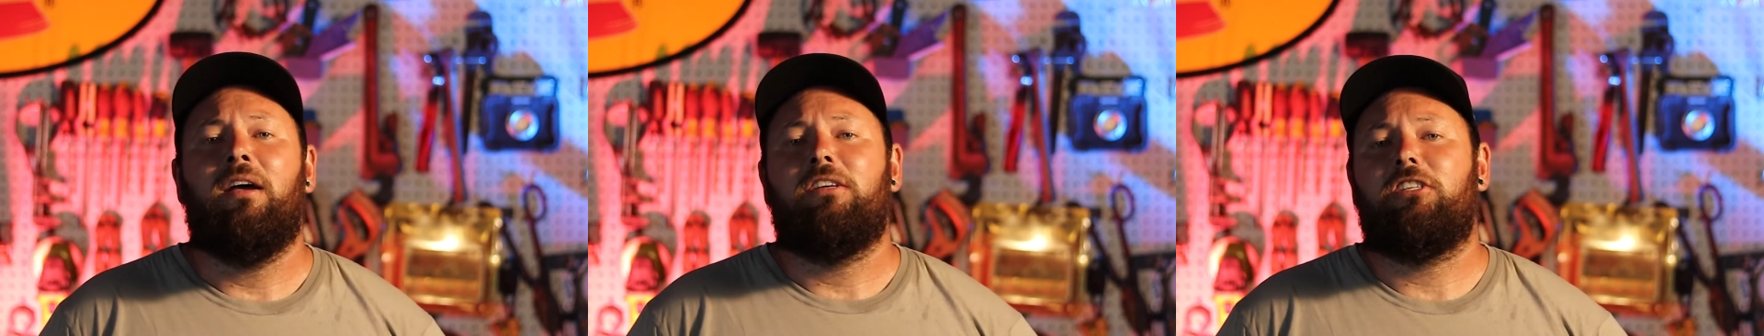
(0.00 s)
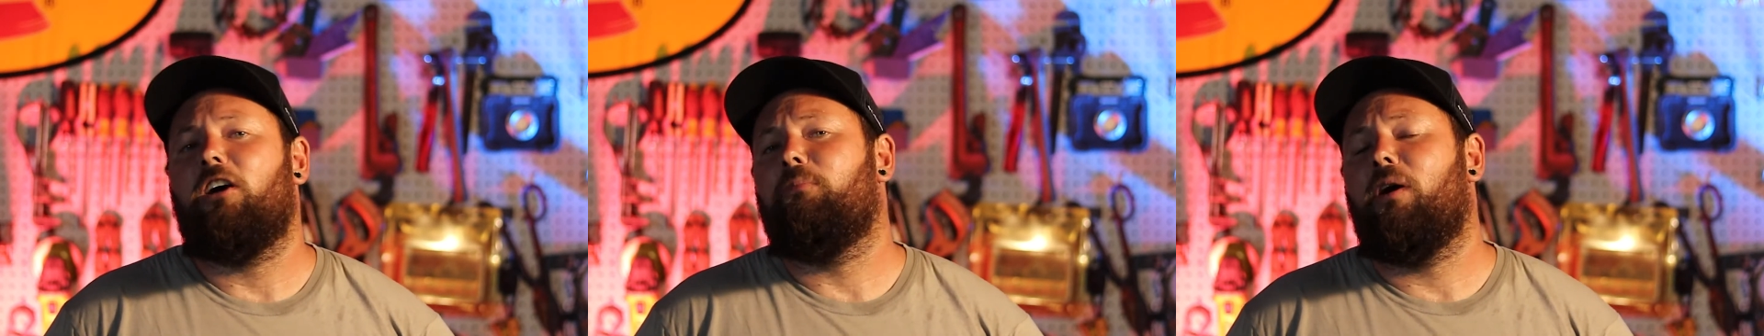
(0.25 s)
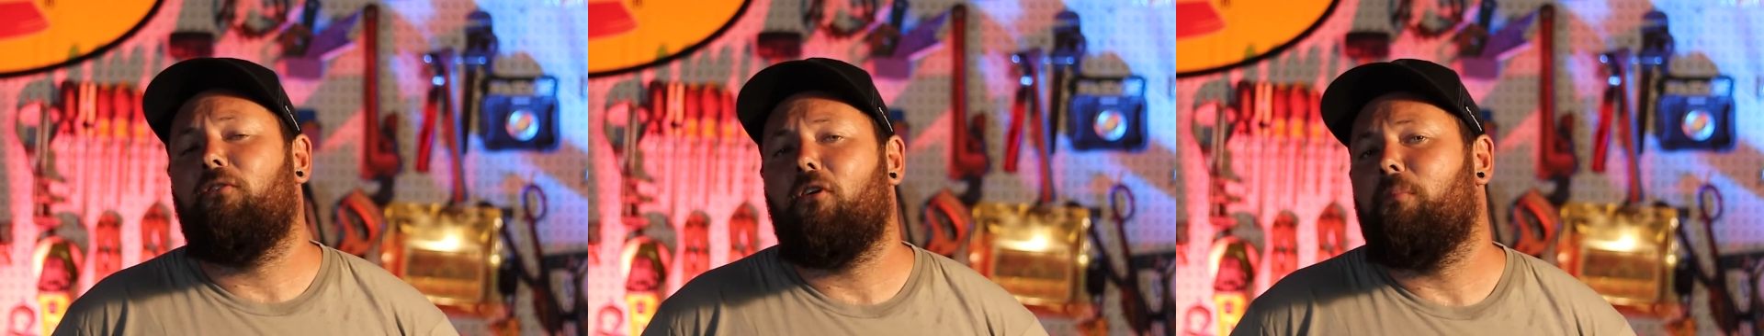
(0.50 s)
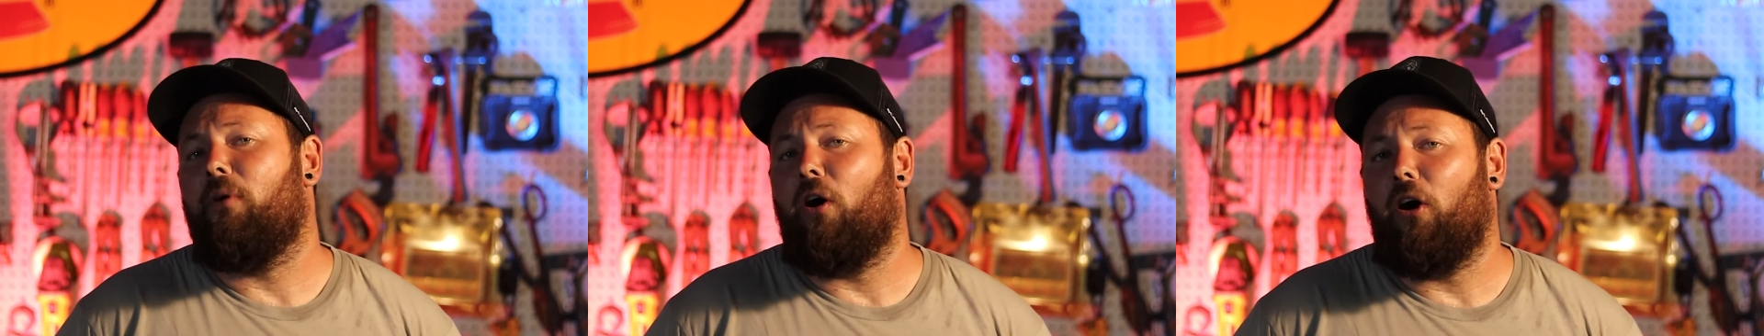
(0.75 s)
Some of
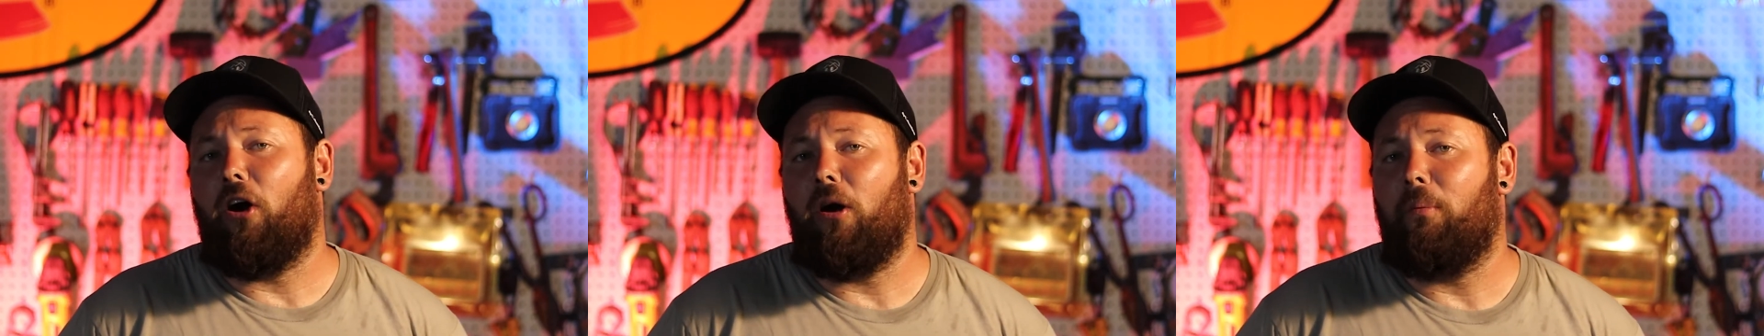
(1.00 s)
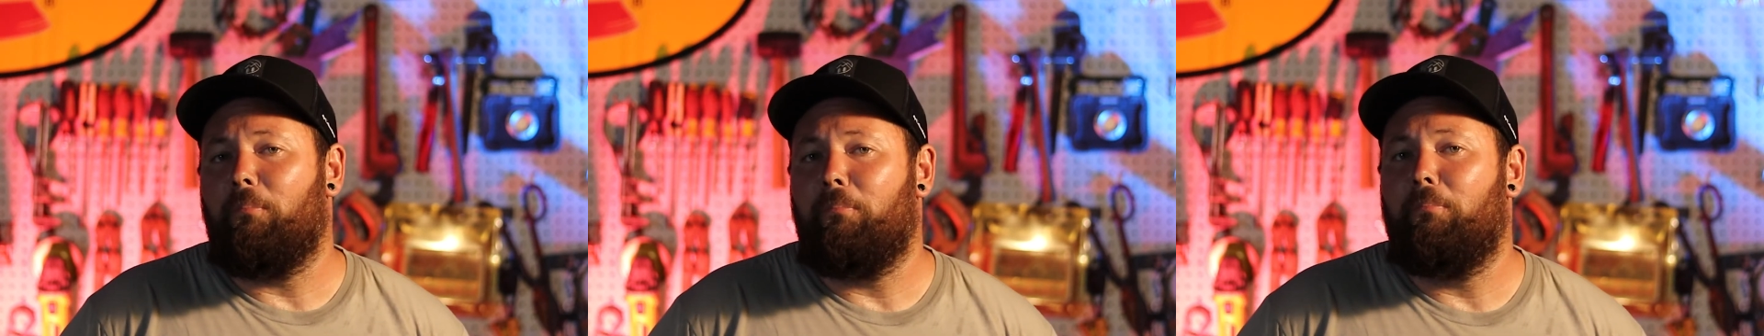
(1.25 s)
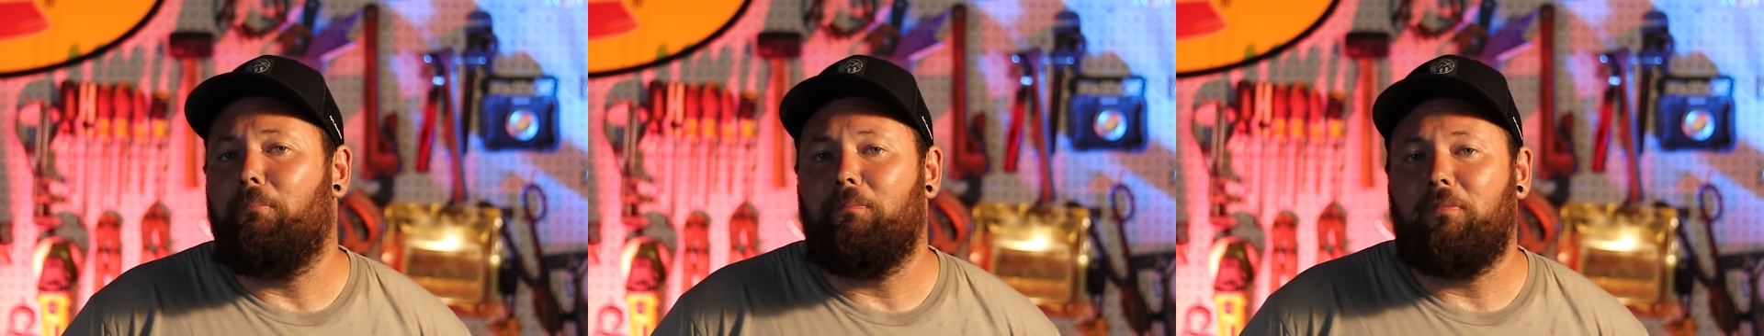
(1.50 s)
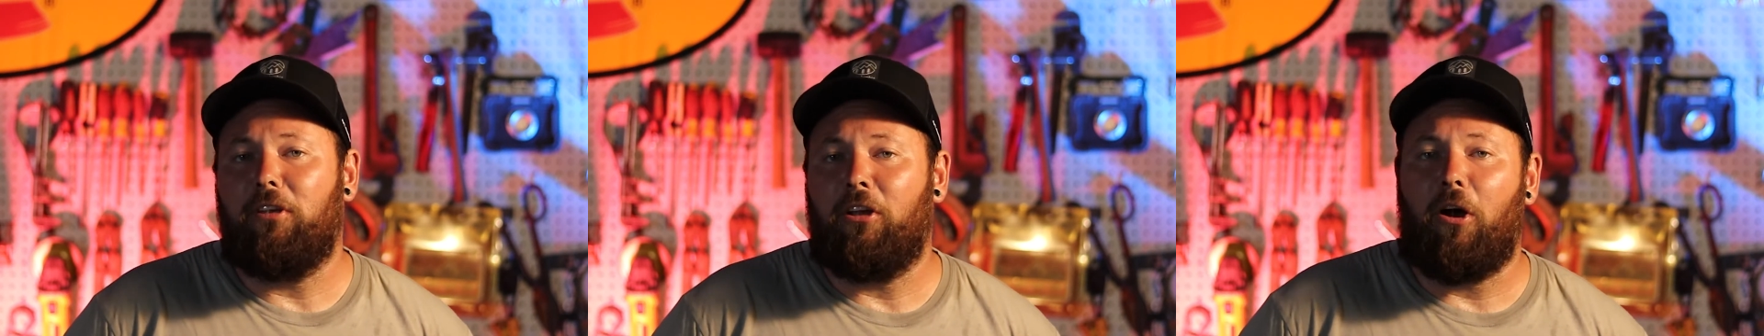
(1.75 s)
them are,
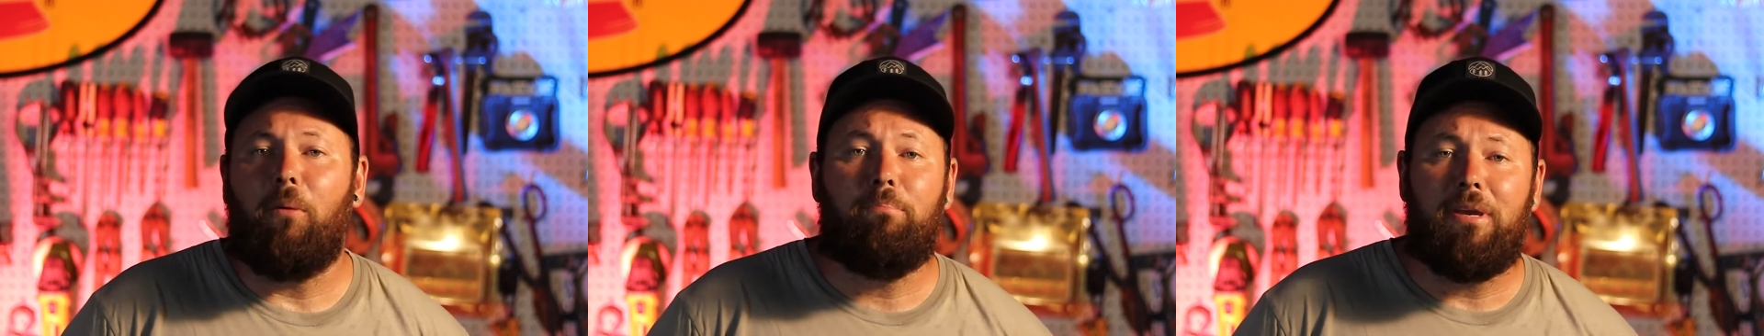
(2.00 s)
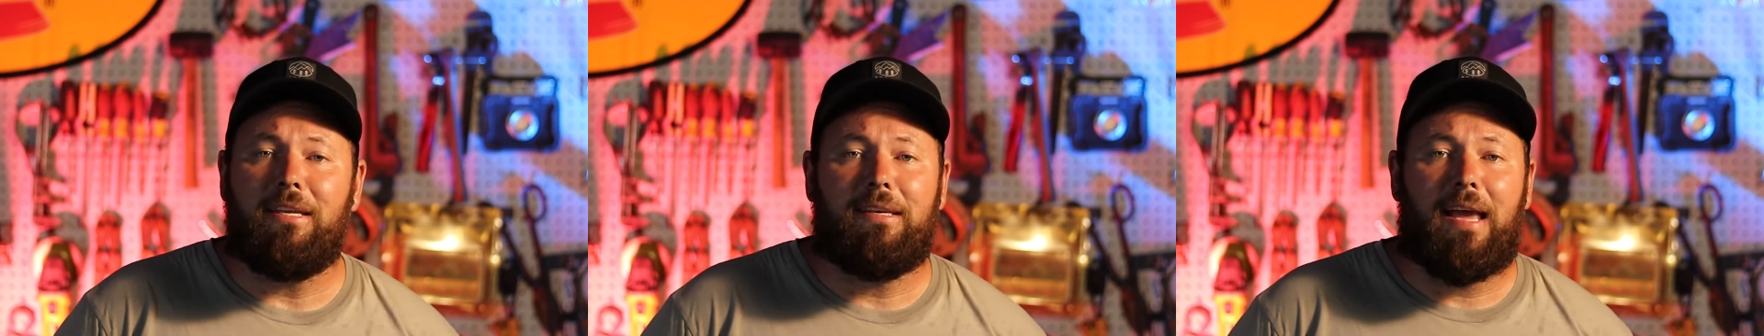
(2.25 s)
you know, beat